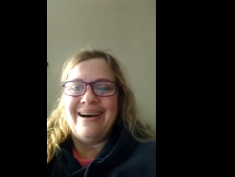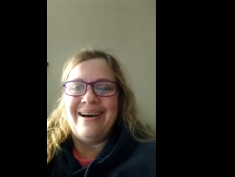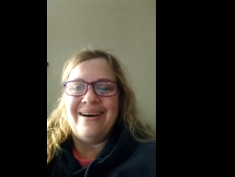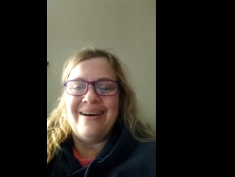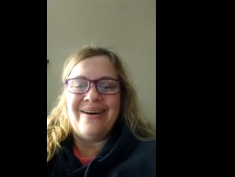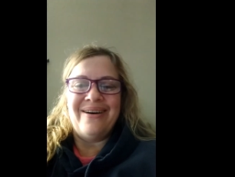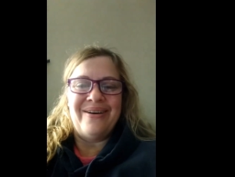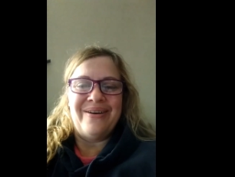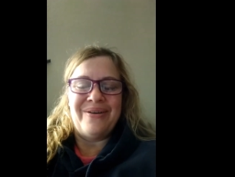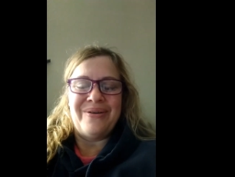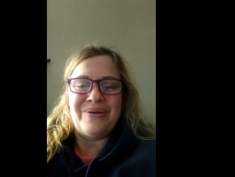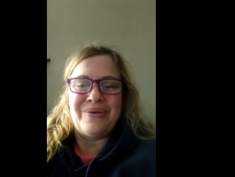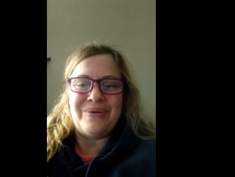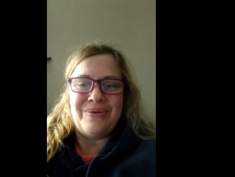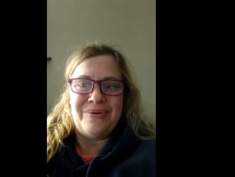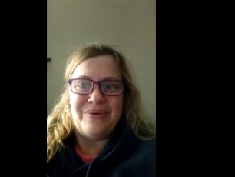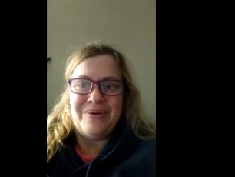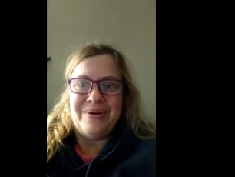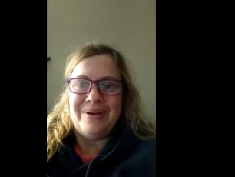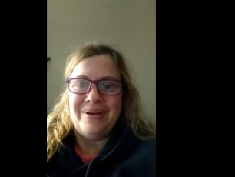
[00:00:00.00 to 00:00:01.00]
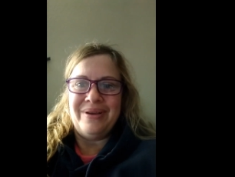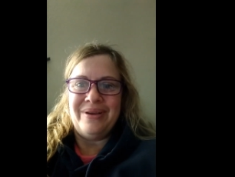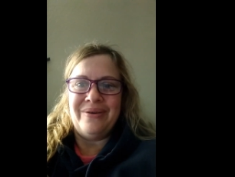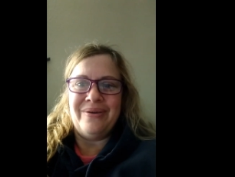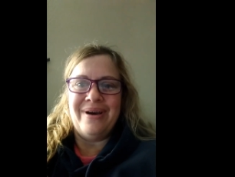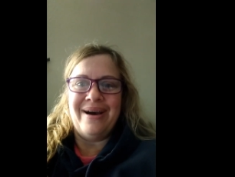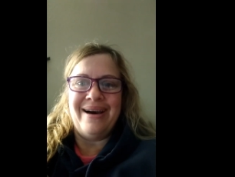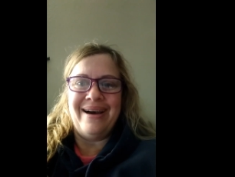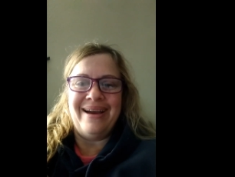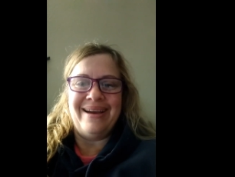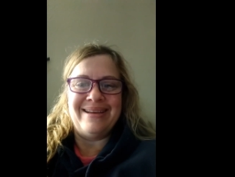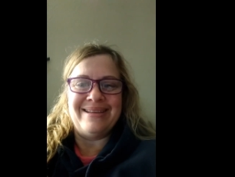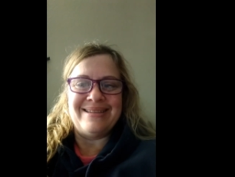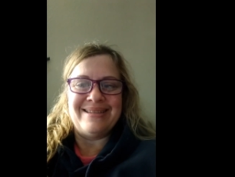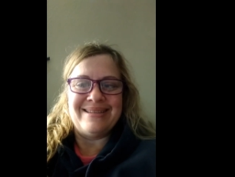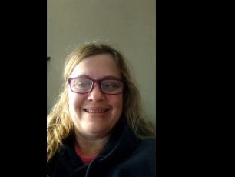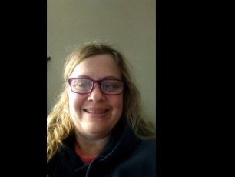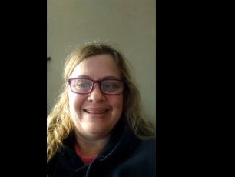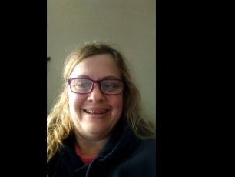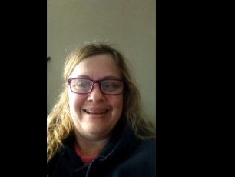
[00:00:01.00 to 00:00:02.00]
Oh, you
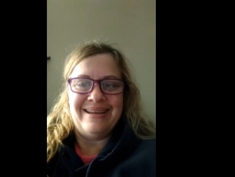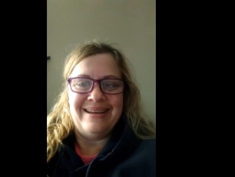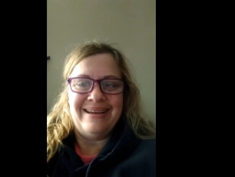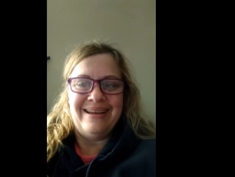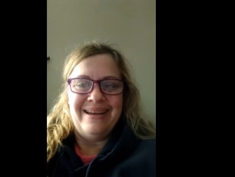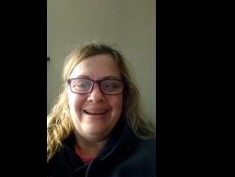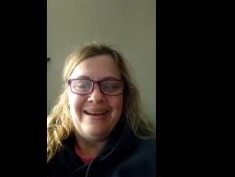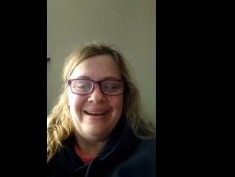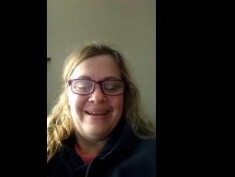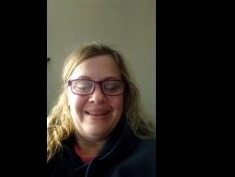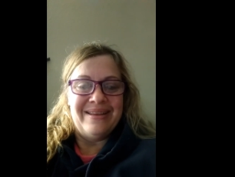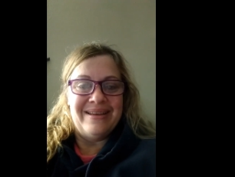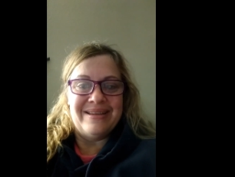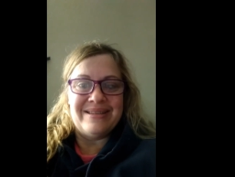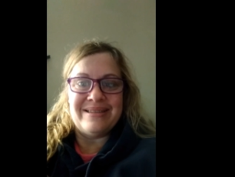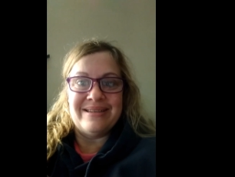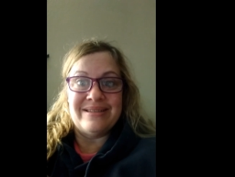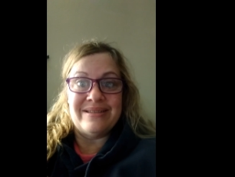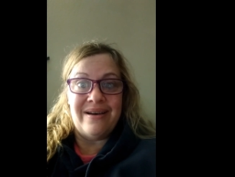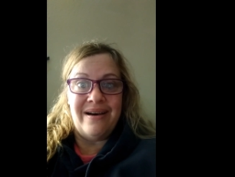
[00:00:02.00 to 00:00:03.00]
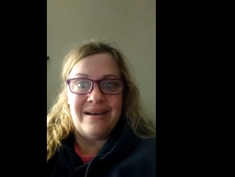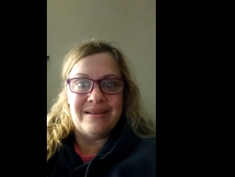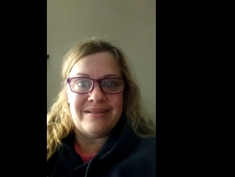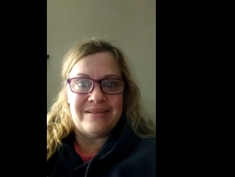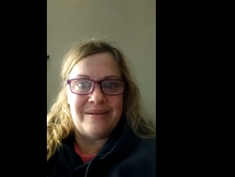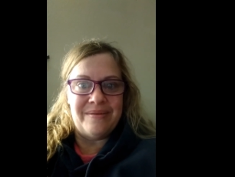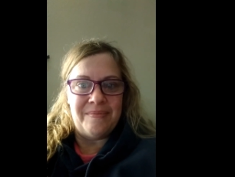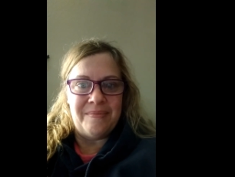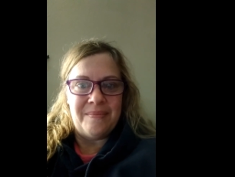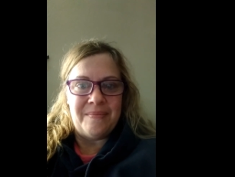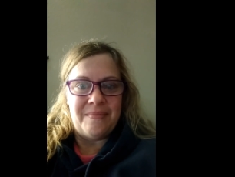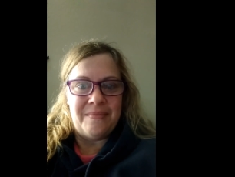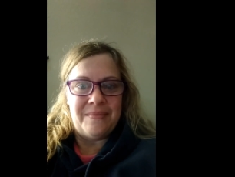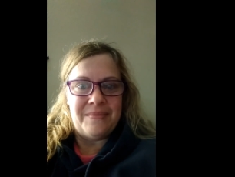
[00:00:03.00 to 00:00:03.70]
guys, this is awesome.